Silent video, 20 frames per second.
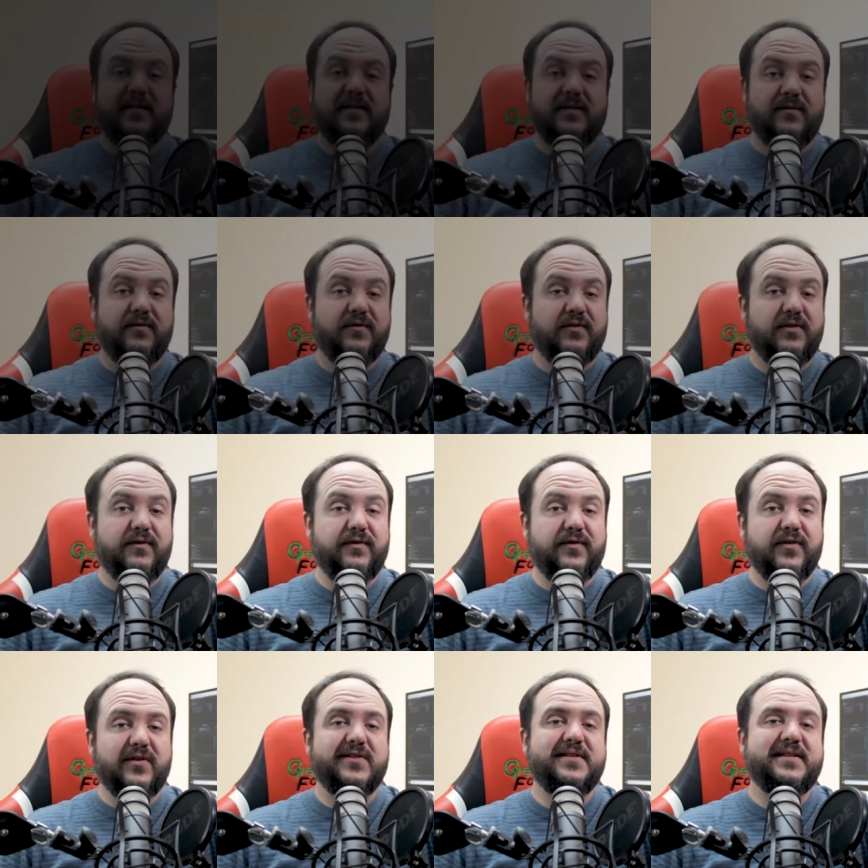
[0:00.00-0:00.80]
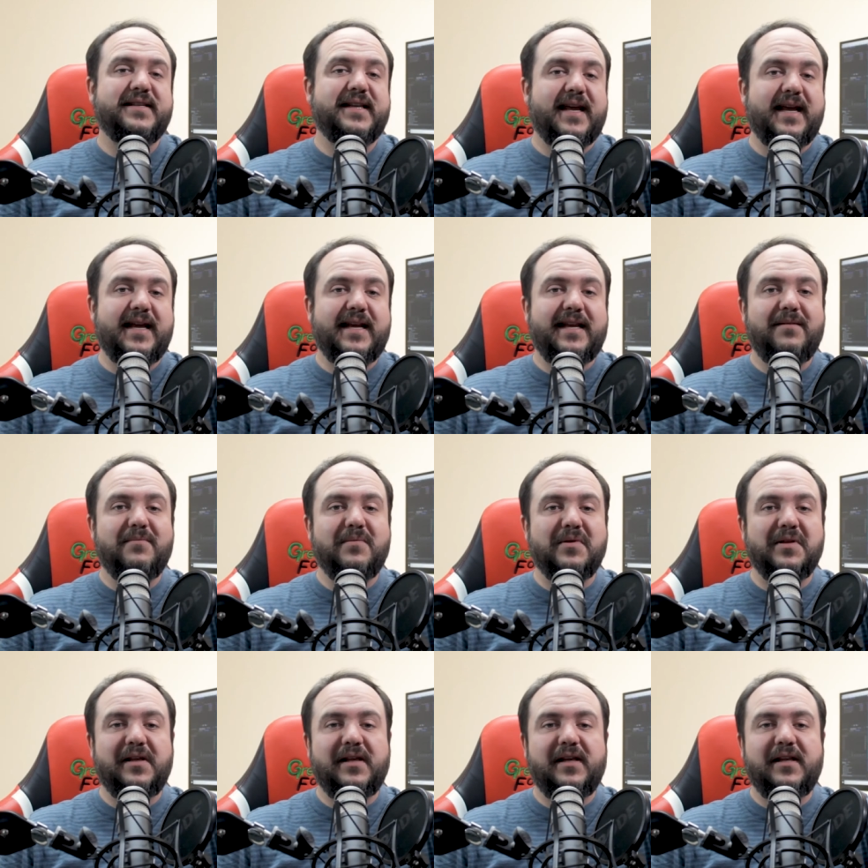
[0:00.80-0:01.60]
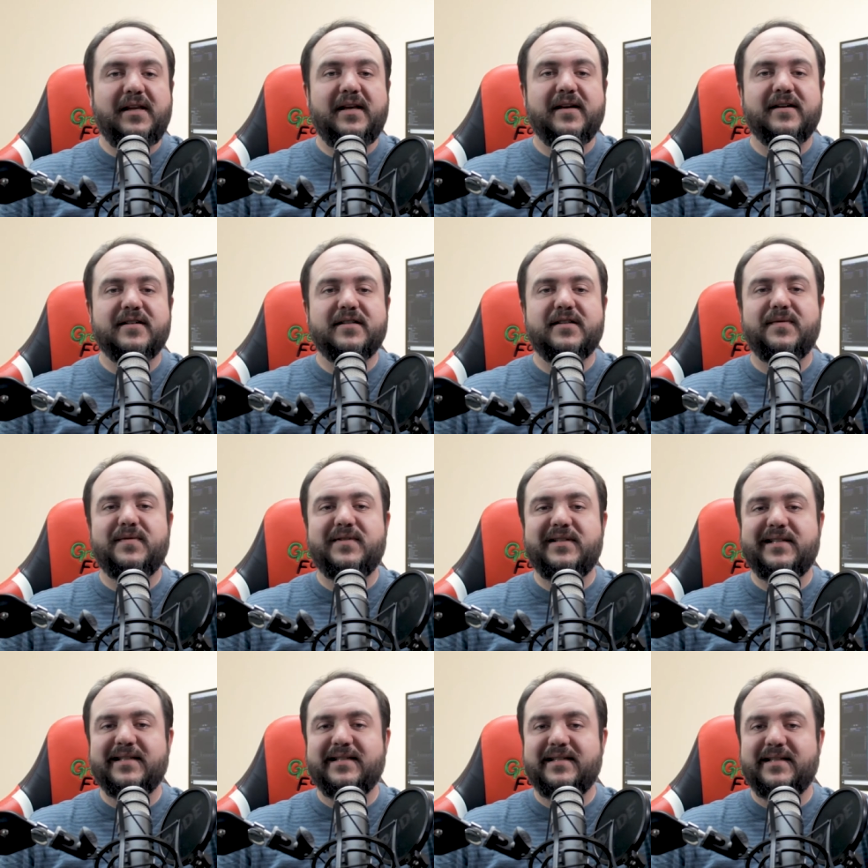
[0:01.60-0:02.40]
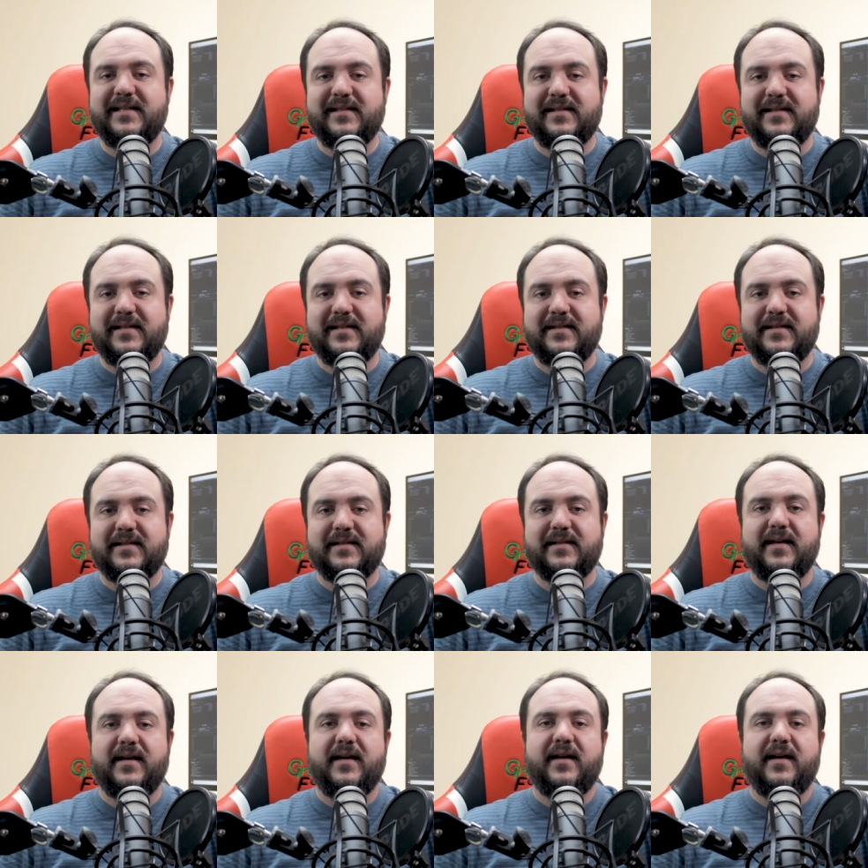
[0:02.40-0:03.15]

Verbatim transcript: So for the first 80 million years of its existence,